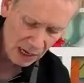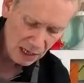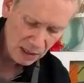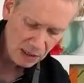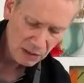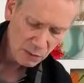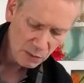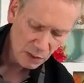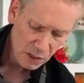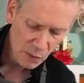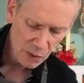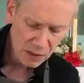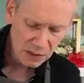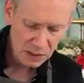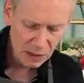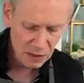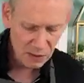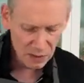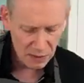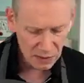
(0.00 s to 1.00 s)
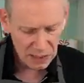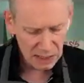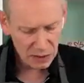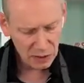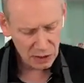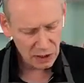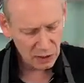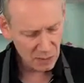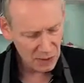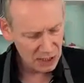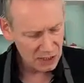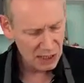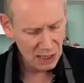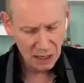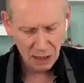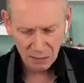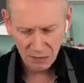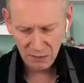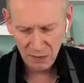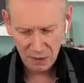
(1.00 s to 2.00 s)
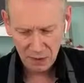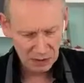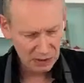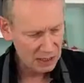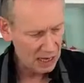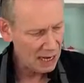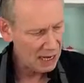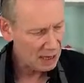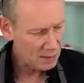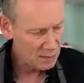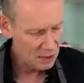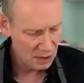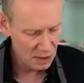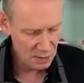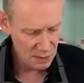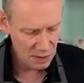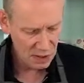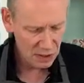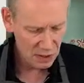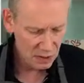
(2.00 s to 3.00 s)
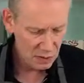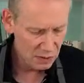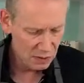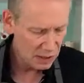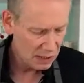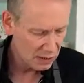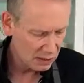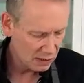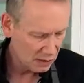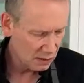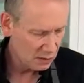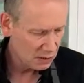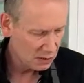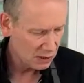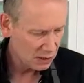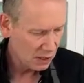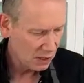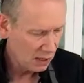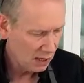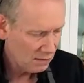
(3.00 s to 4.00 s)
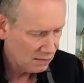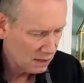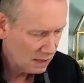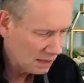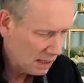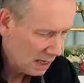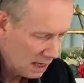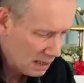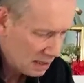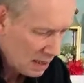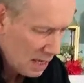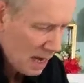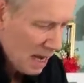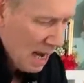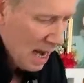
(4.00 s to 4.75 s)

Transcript: Because what I want to do, these are going to be card fronts, and I'm going to be using those lovely dies.